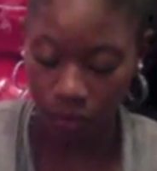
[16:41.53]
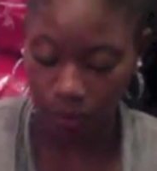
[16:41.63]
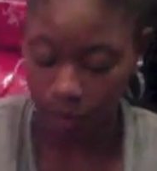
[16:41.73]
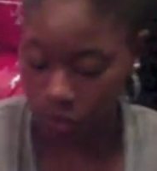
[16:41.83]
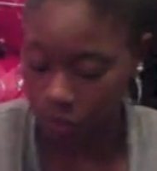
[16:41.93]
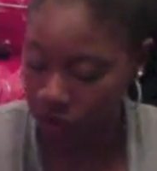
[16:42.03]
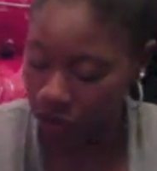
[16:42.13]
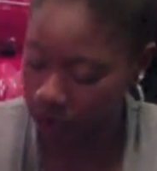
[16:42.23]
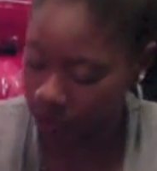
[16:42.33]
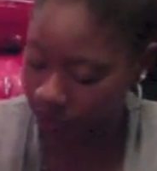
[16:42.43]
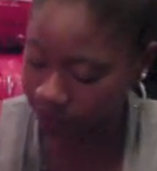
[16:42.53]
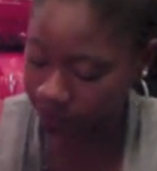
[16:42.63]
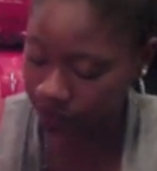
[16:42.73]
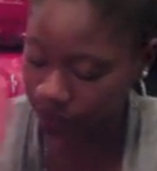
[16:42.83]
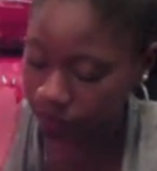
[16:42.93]
both worlds win.
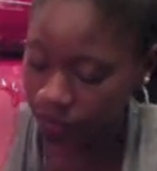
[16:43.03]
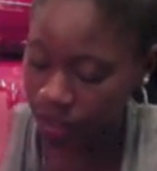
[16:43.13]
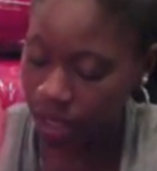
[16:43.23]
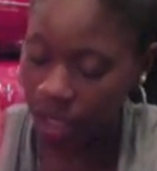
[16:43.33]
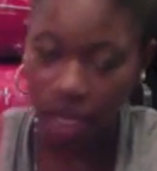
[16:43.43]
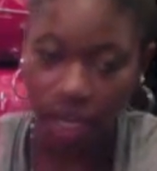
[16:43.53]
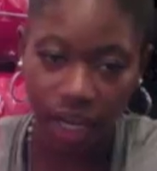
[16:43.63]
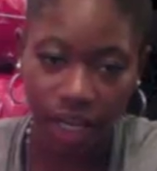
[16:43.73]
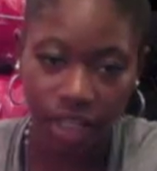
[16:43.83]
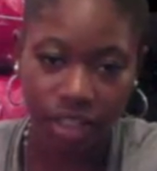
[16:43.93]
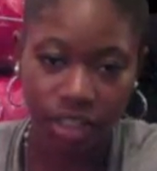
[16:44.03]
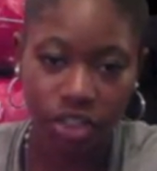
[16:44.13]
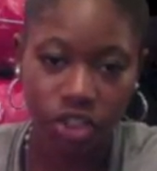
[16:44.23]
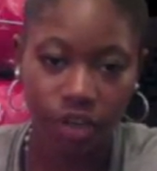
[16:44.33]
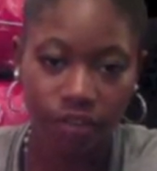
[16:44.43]
And
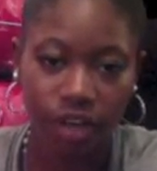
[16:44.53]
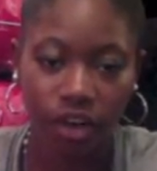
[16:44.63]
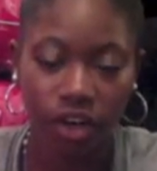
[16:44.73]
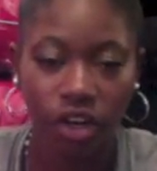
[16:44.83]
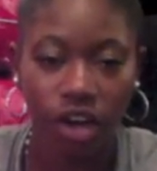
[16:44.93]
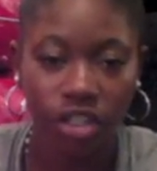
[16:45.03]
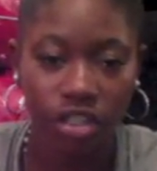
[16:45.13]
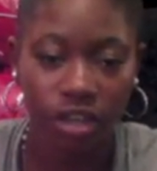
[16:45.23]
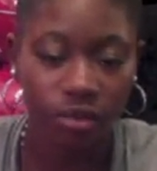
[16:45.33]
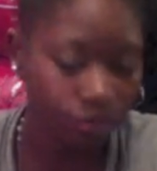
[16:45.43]
shoved down in here, I just have,